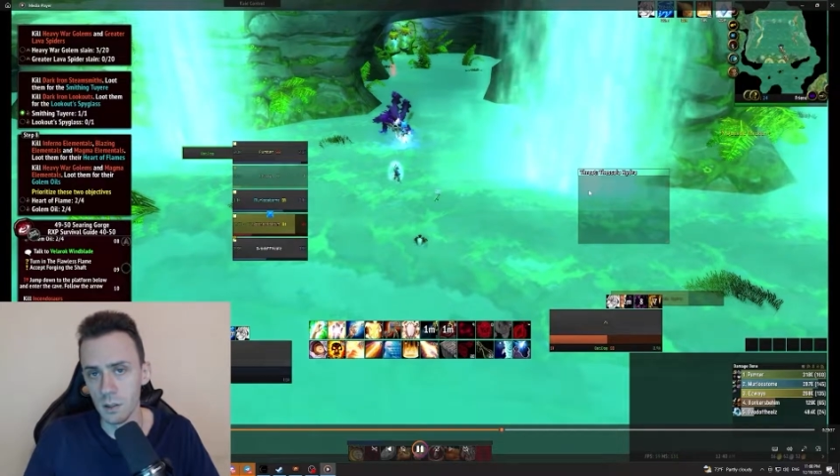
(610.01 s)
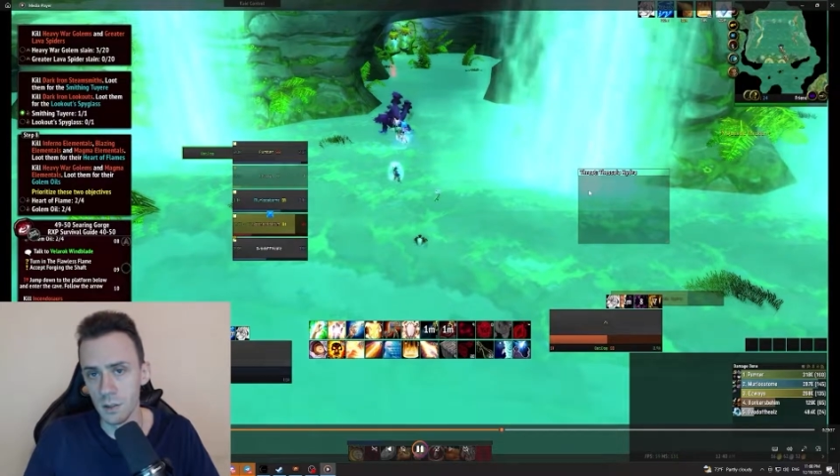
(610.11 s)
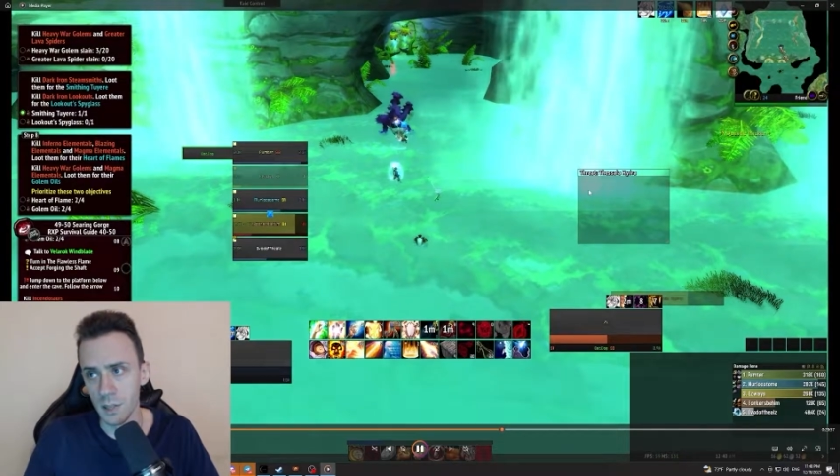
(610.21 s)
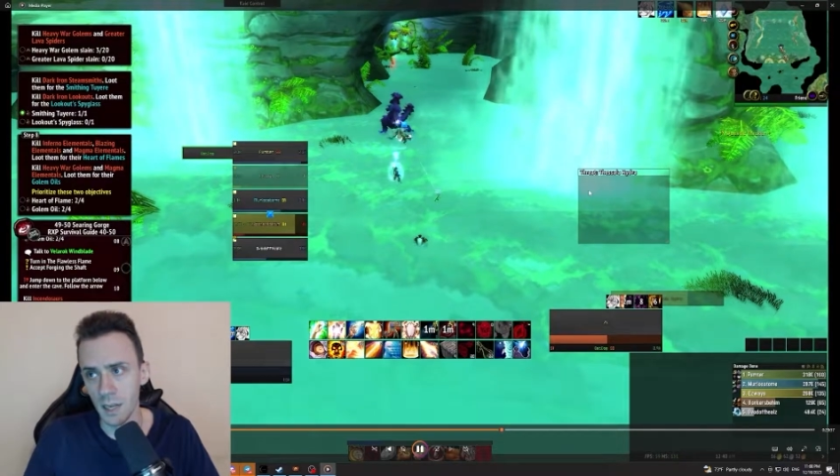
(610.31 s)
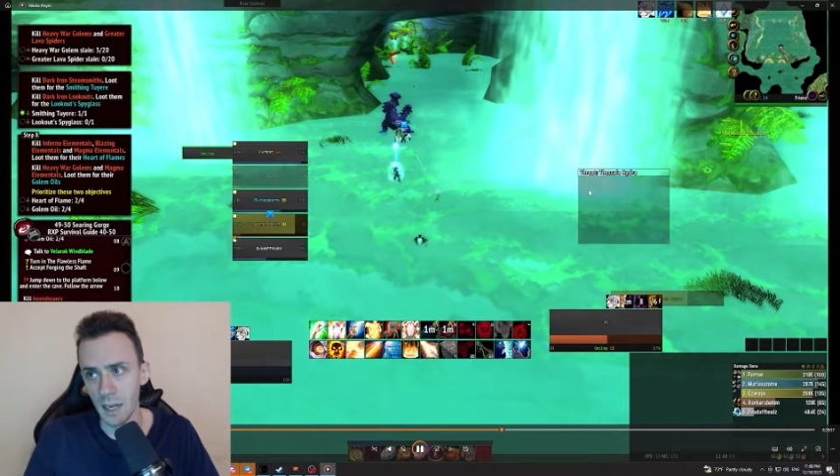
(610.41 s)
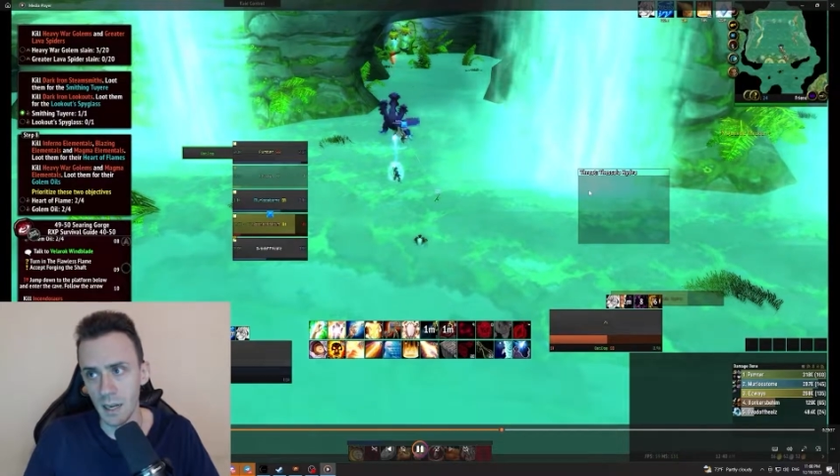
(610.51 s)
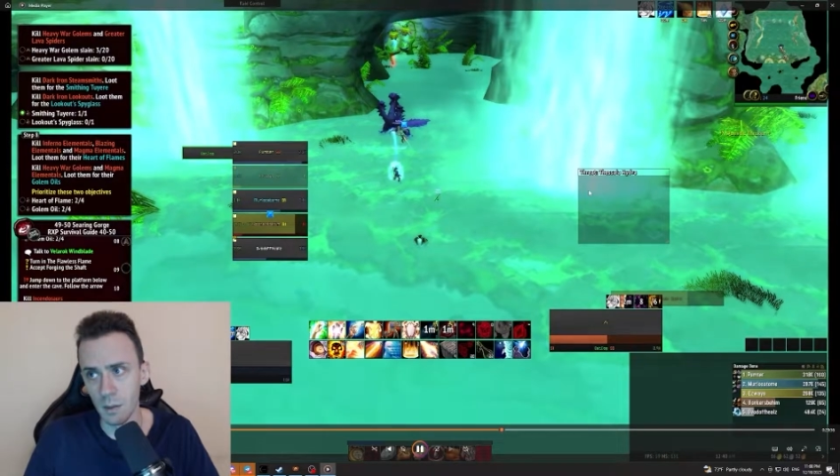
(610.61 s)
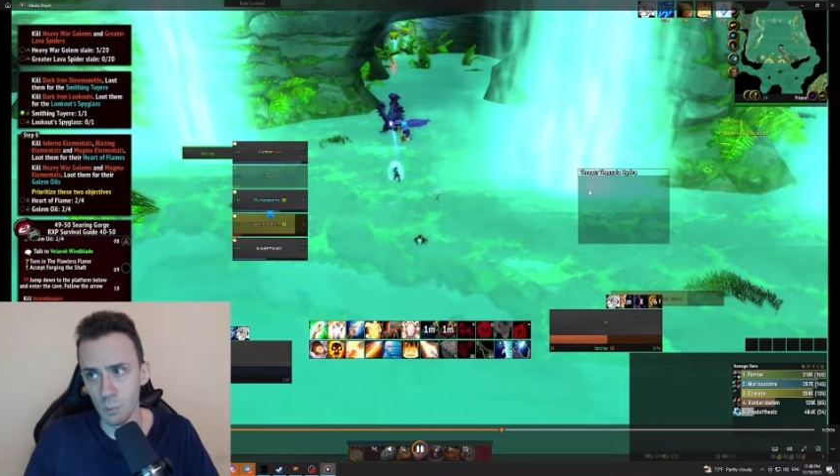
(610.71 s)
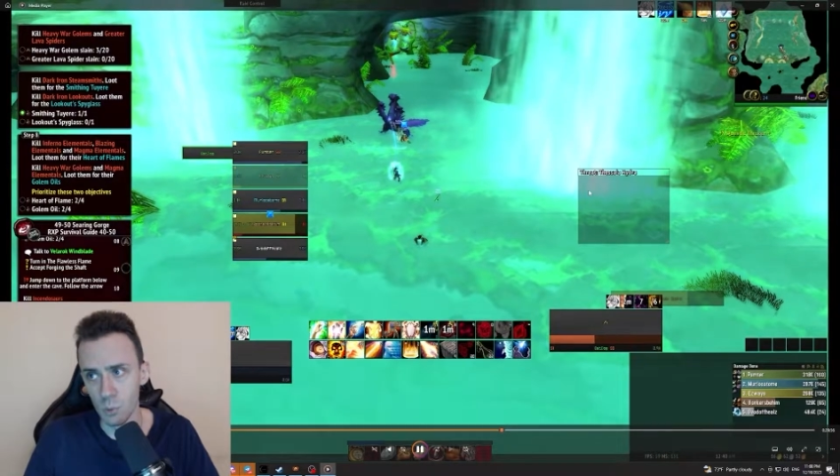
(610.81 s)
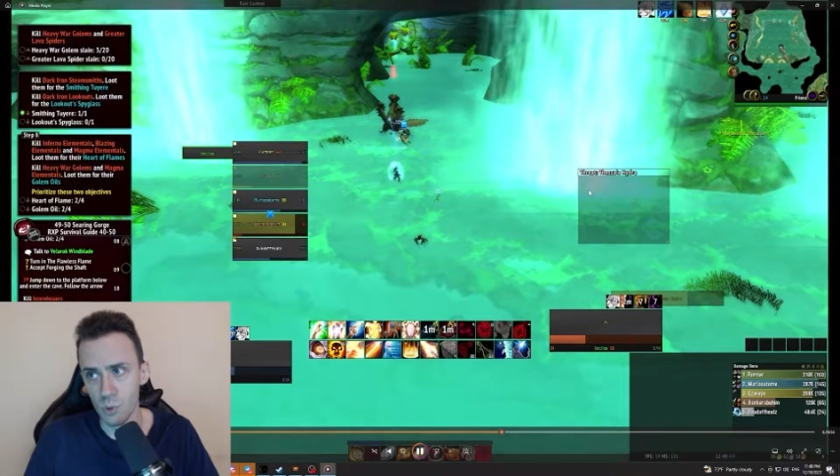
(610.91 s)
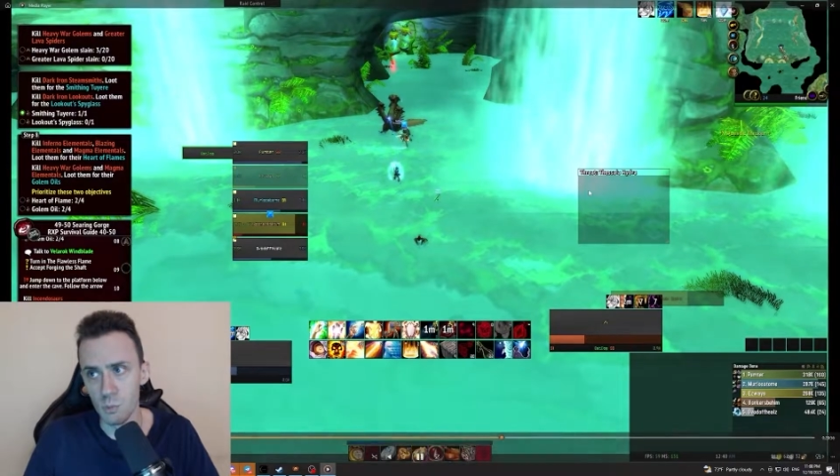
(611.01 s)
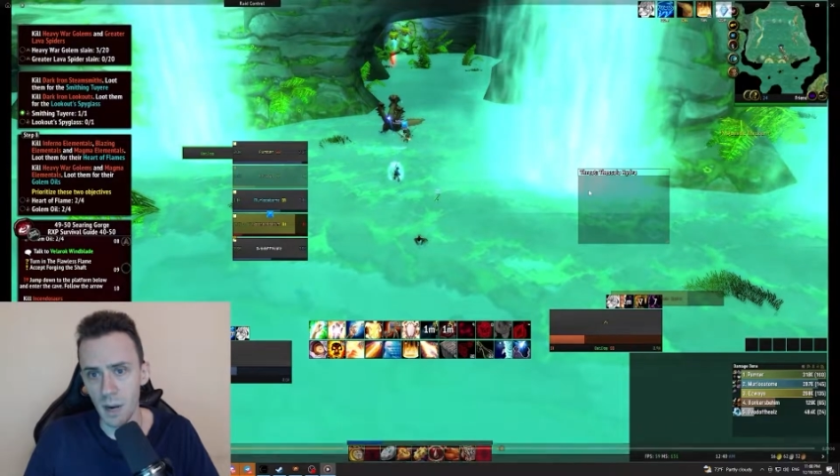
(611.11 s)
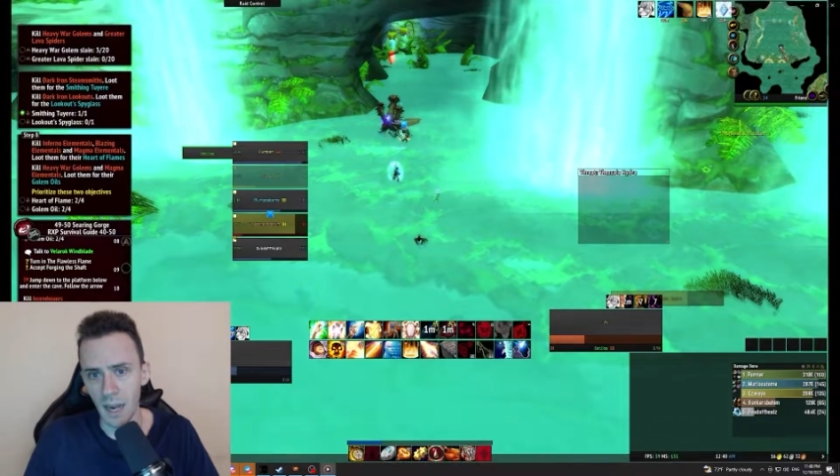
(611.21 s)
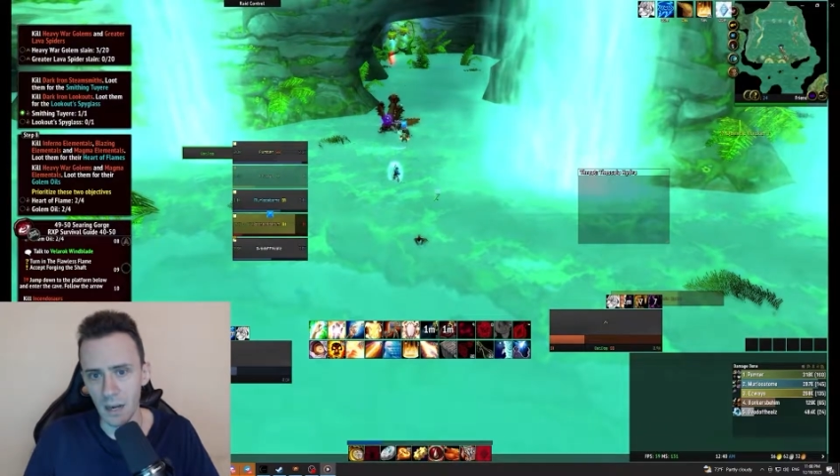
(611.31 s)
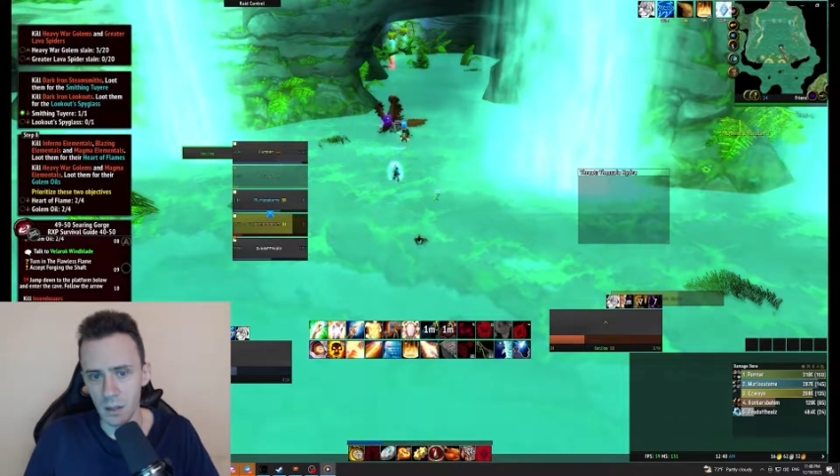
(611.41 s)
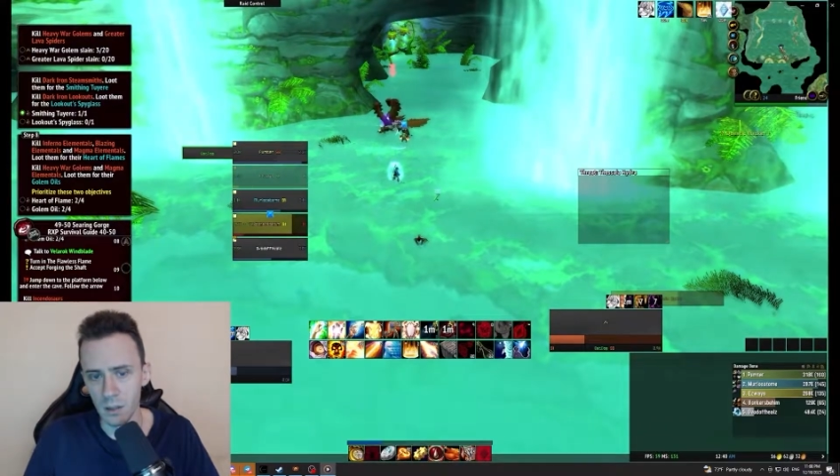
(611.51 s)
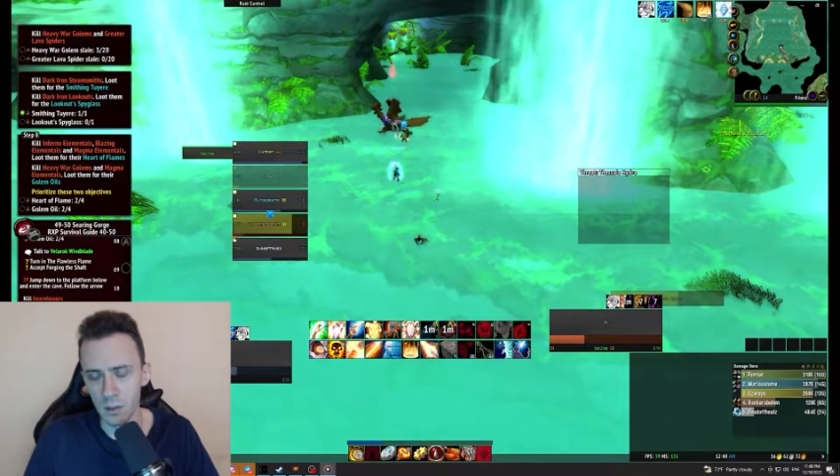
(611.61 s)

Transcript: the pushback.